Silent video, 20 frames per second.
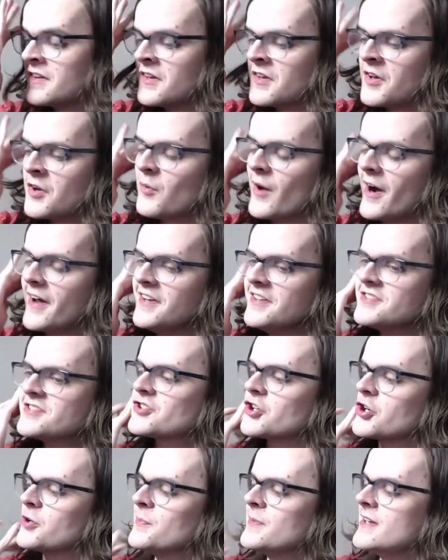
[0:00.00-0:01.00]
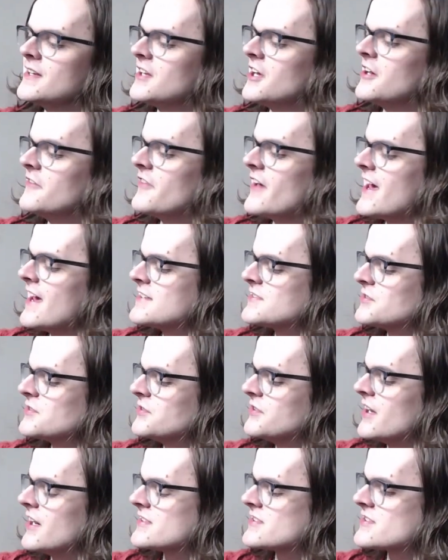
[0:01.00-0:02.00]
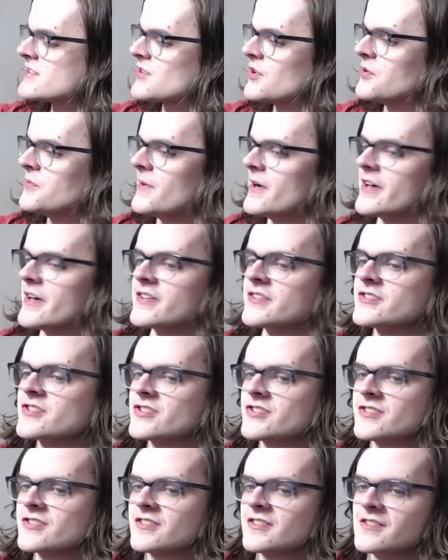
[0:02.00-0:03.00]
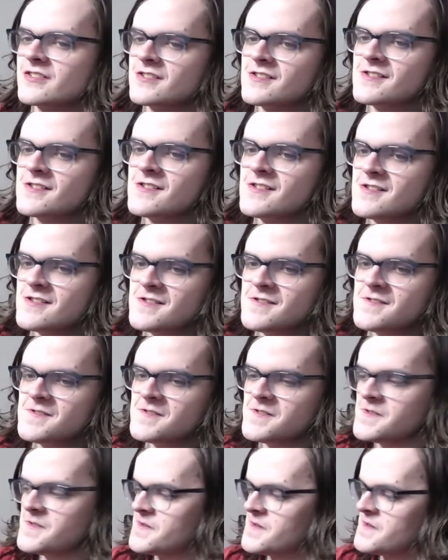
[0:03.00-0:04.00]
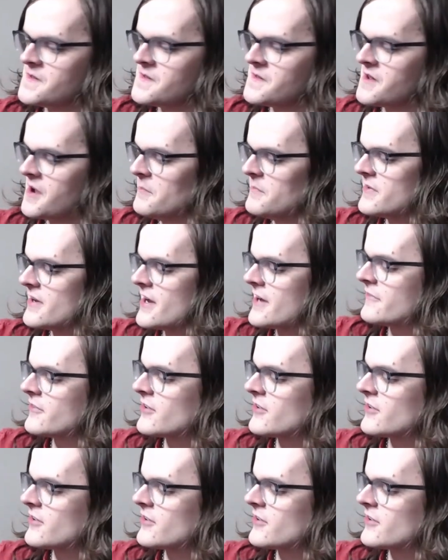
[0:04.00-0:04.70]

Why does Germany love hazelnuts so much? I'm never